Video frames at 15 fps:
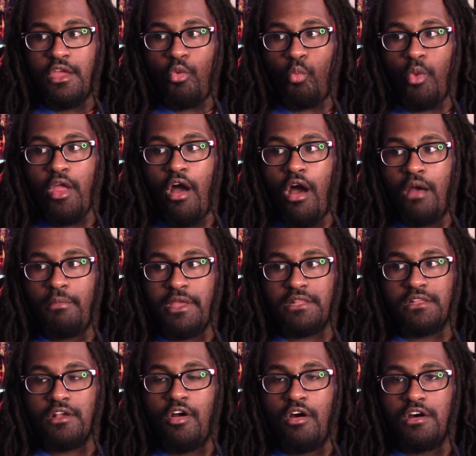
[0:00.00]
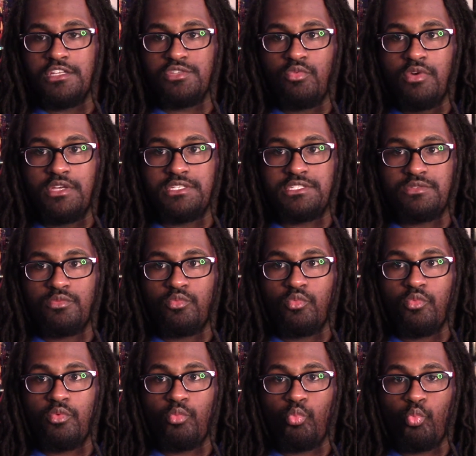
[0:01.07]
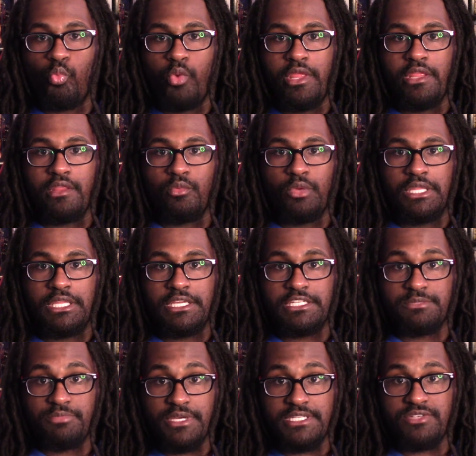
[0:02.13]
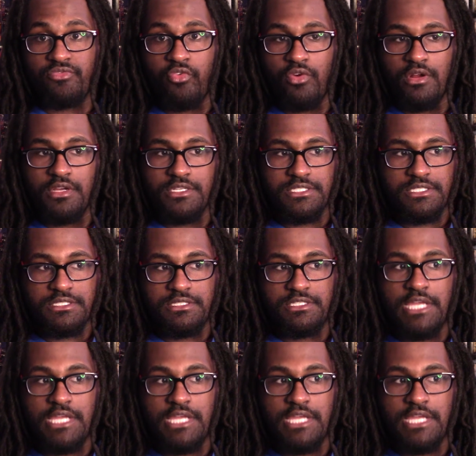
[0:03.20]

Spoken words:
we all make the calls of what we think is best for us.